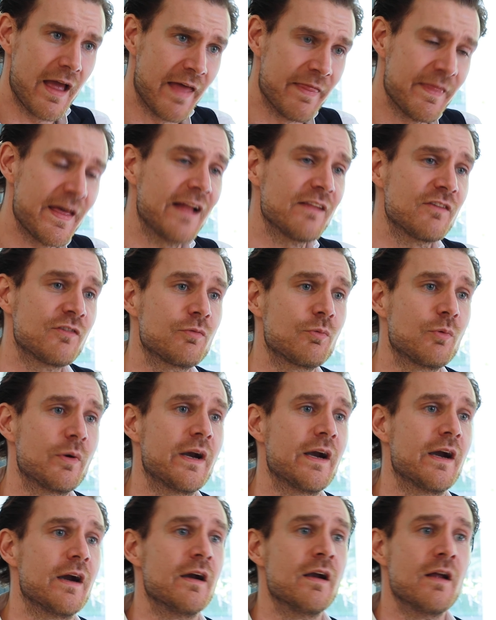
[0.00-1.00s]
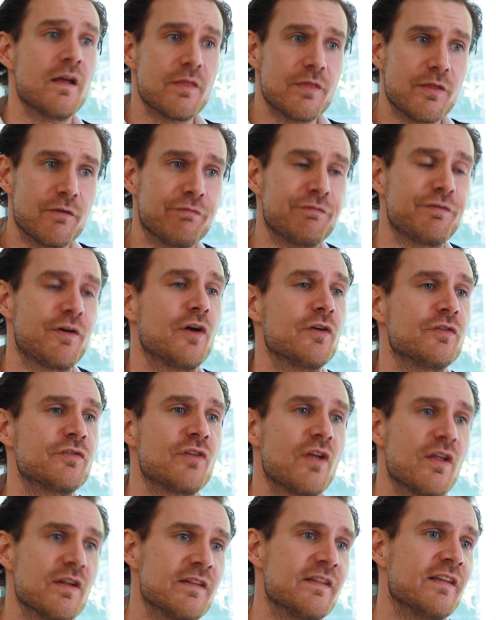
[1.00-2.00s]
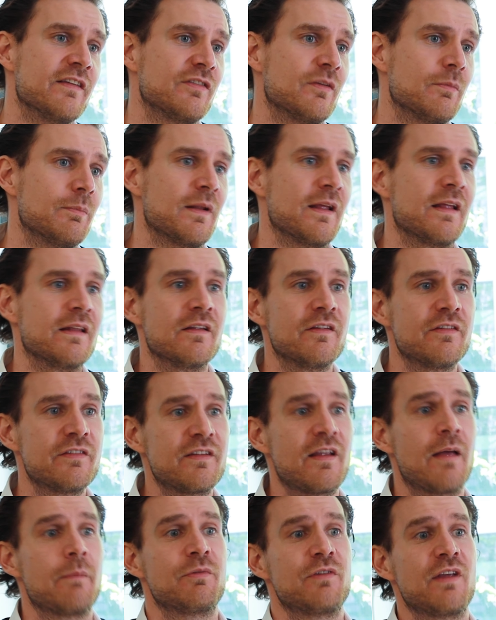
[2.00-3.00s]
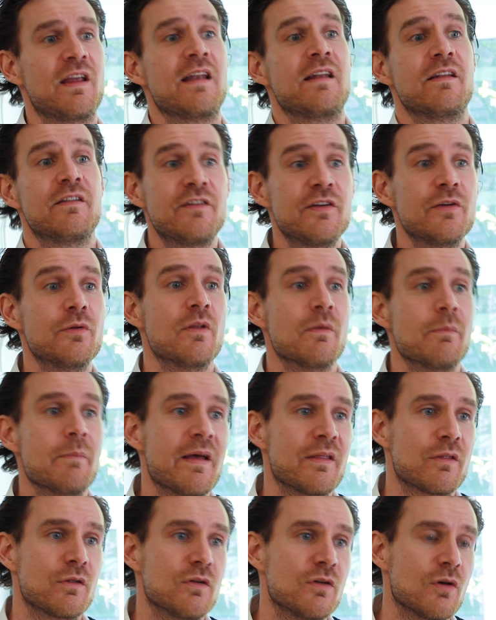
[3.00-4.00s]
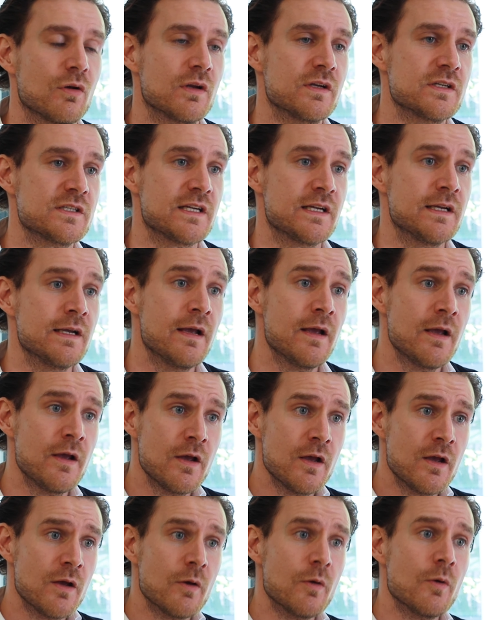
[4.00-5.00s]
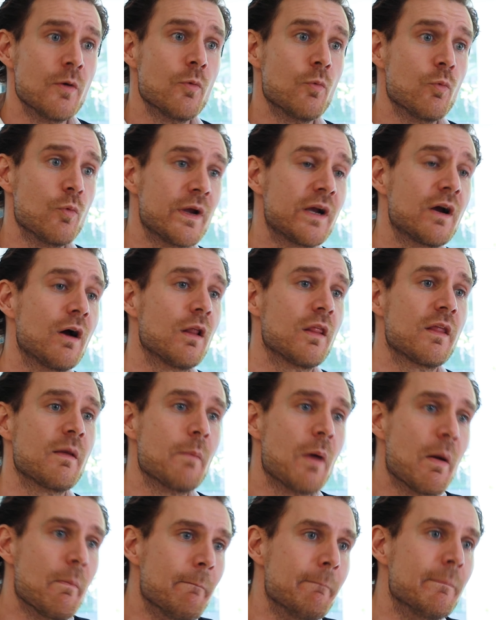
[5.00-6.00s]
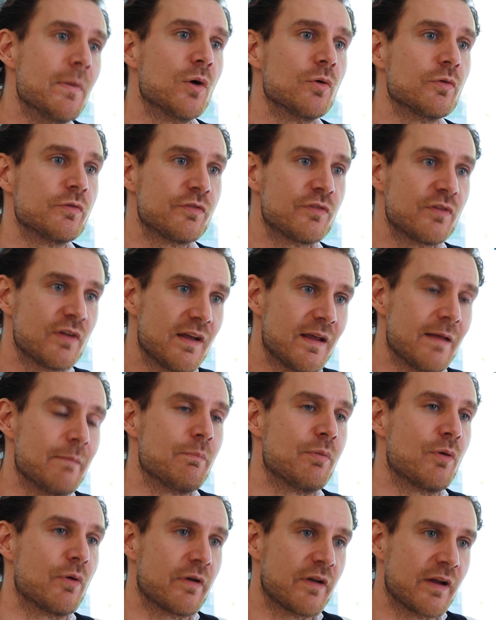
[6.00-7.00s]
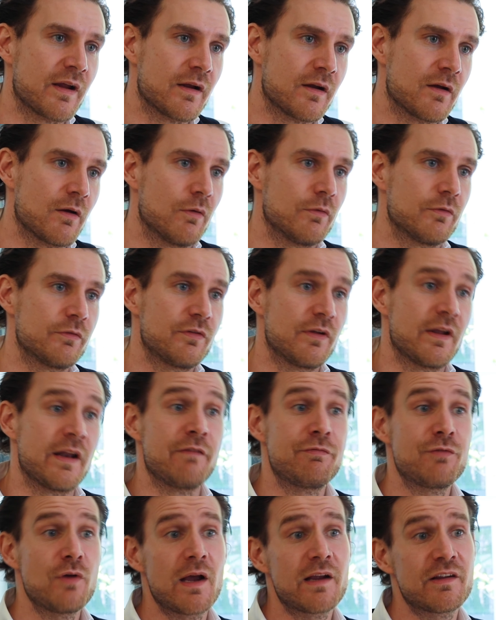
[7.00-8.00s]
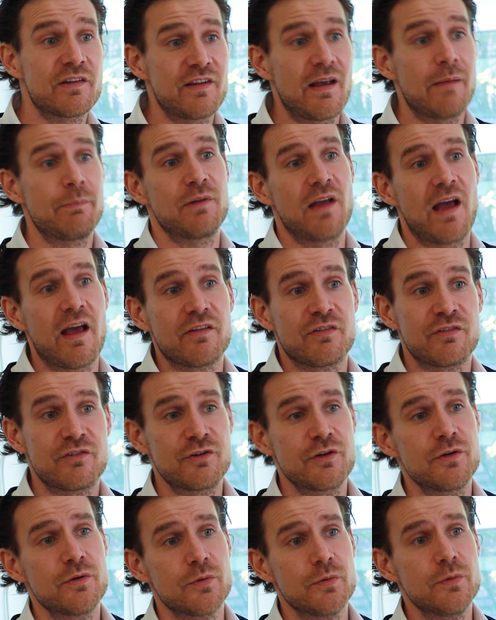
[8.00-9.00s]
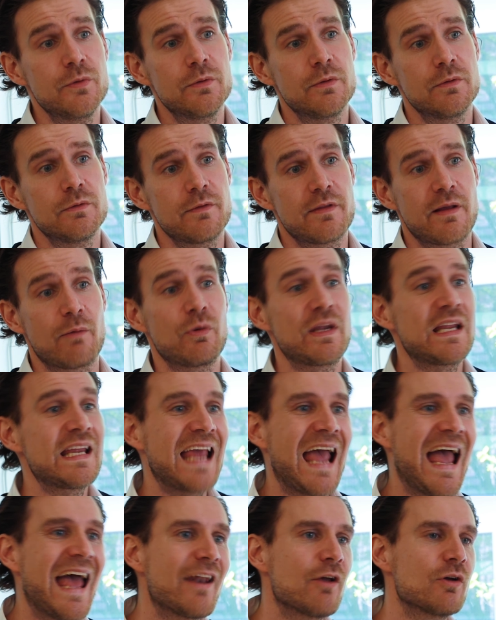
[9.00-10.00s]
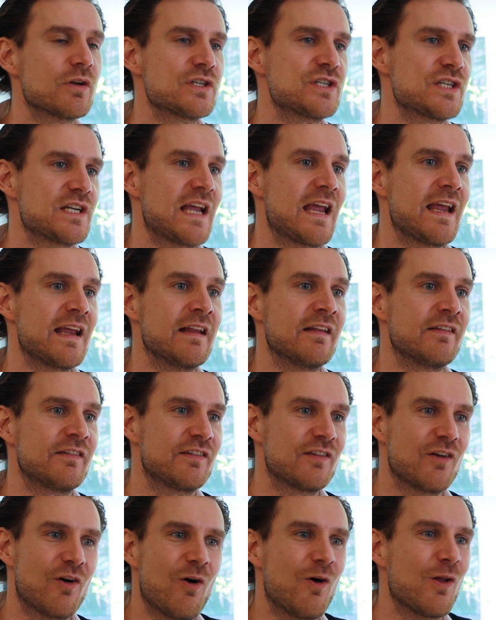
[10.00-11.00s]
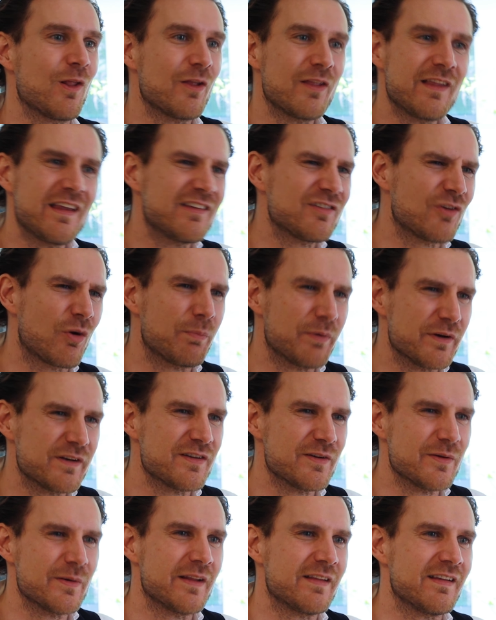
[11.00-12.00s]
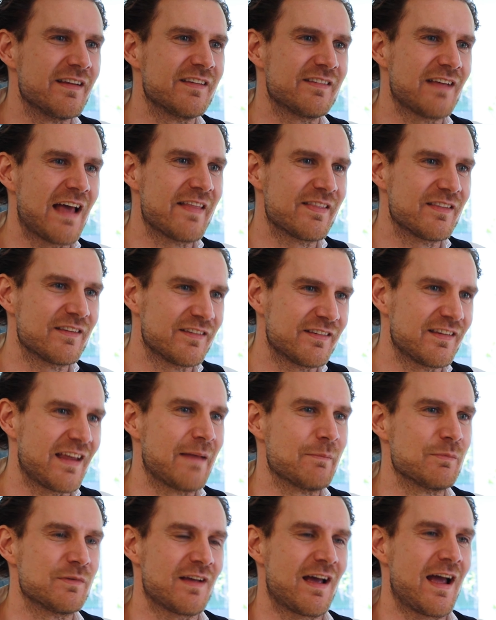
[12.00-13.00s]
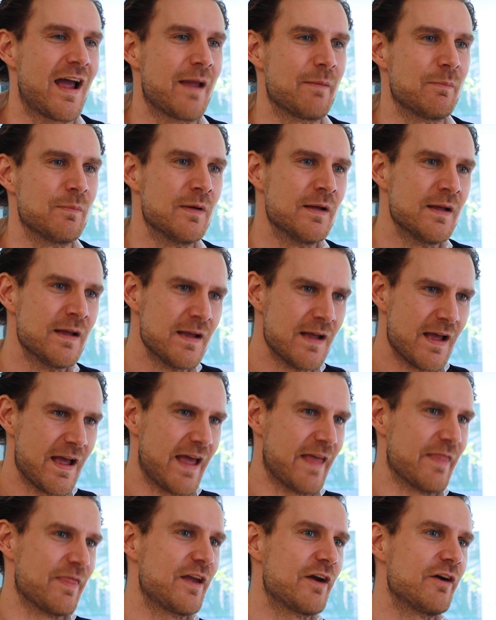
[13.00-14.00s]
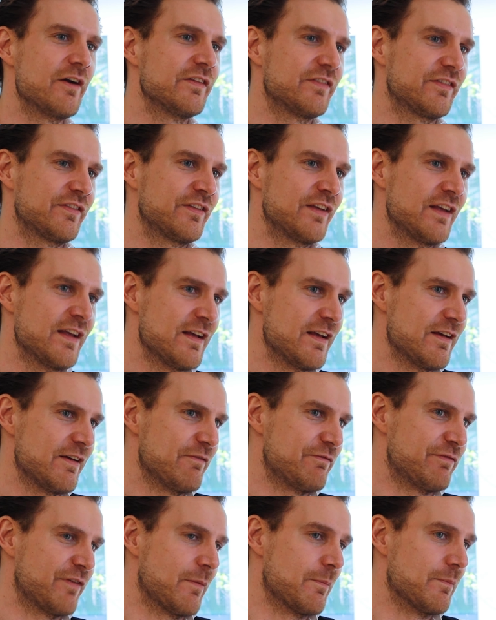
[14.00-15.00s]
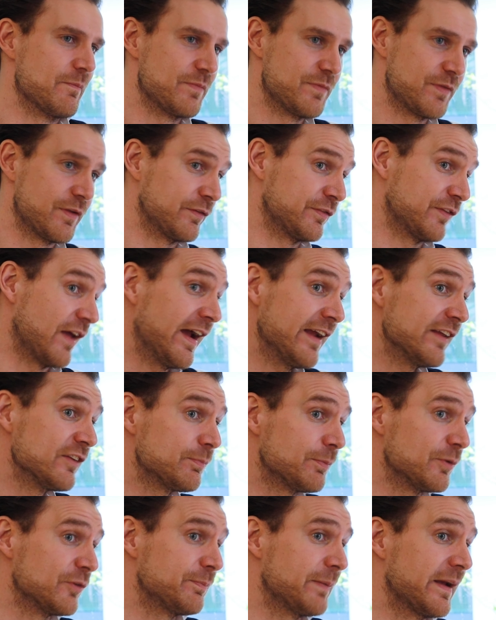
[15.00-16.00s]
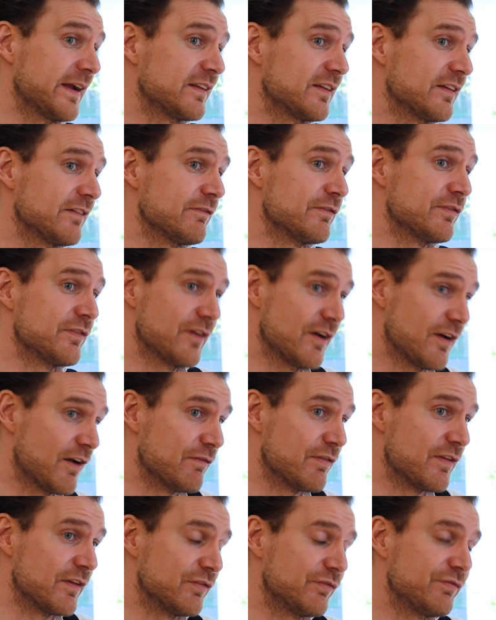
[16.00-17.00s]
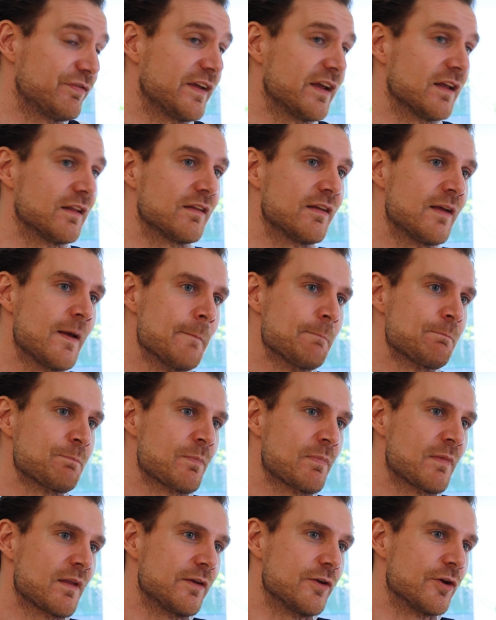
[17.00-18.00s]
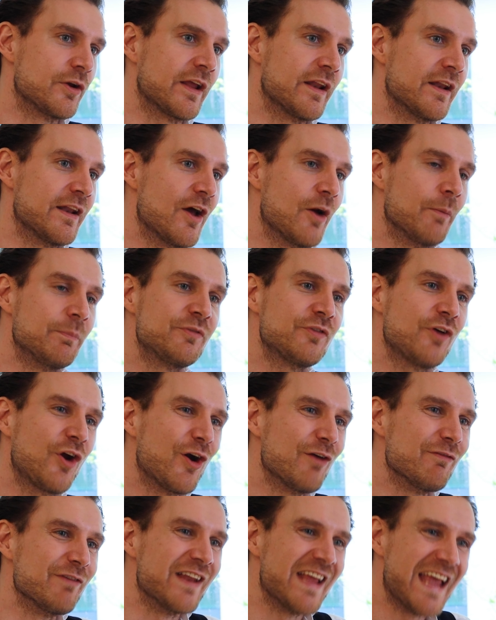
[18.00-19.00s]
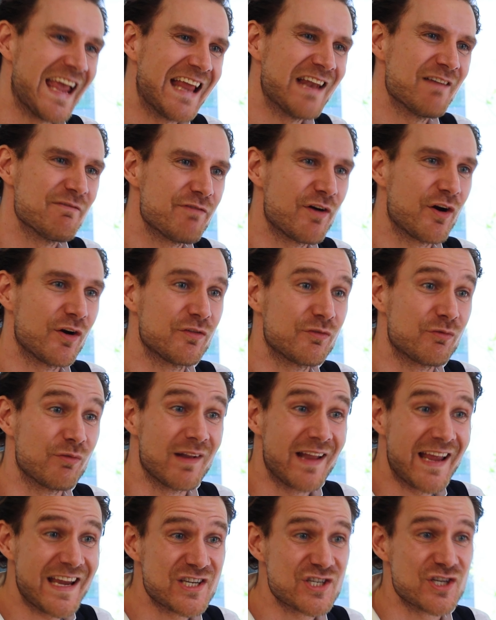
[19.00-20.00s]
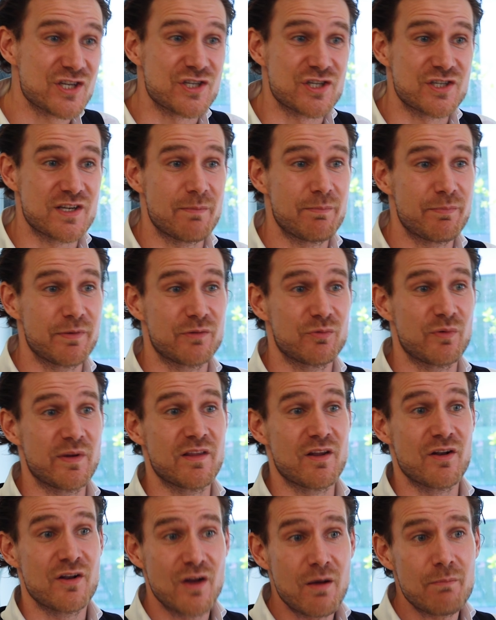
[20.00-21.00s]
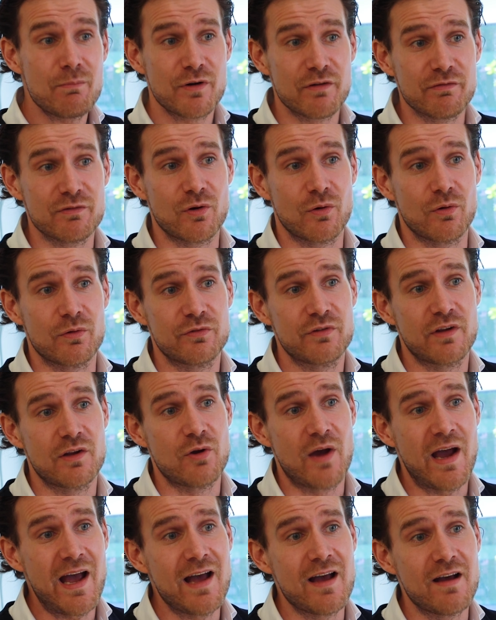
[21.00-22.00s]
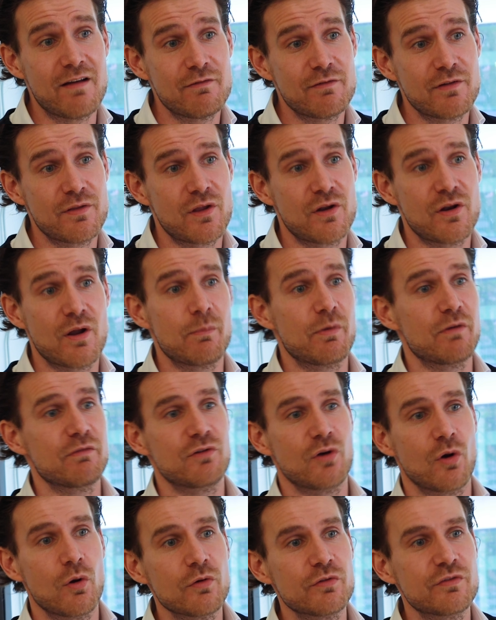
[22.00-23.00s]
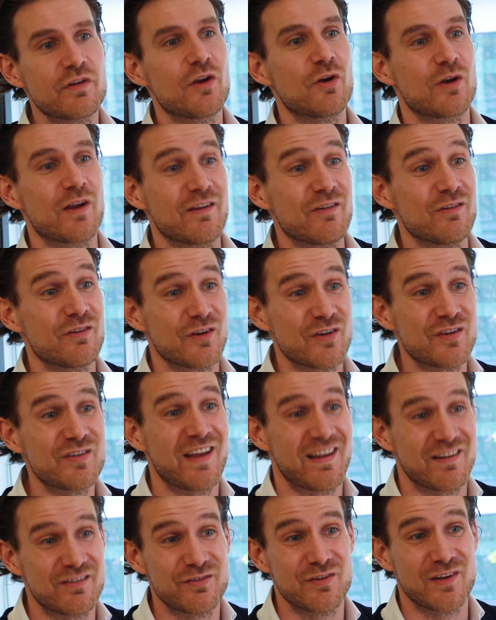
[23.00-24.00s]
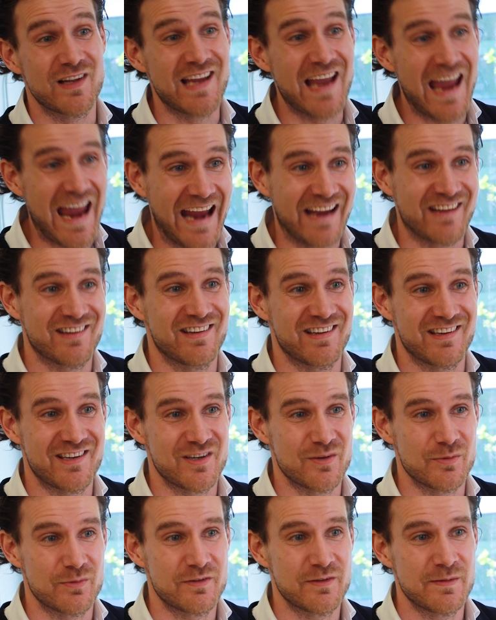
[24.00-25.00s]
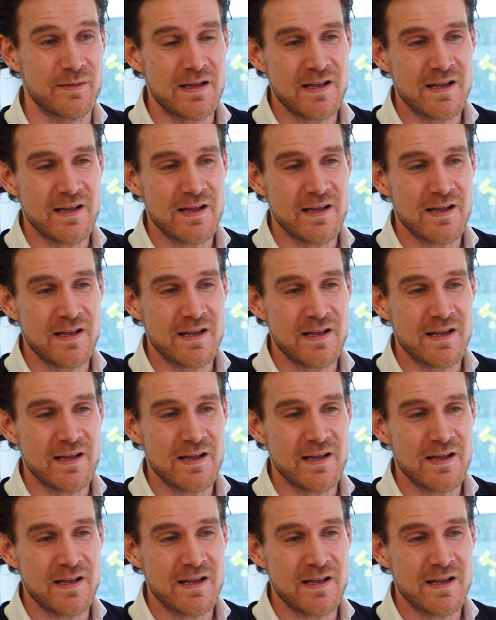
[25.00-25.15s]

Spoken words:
And that's where the first discipline steps into the methodology. We call them most important goals. And if you accept as true that we cannot chase all of these opportunities at the same time, and there is, from the science perspective of this field, you can observe an inverse relationship between the number of goals that you have and the number of goals that you can successfully execute.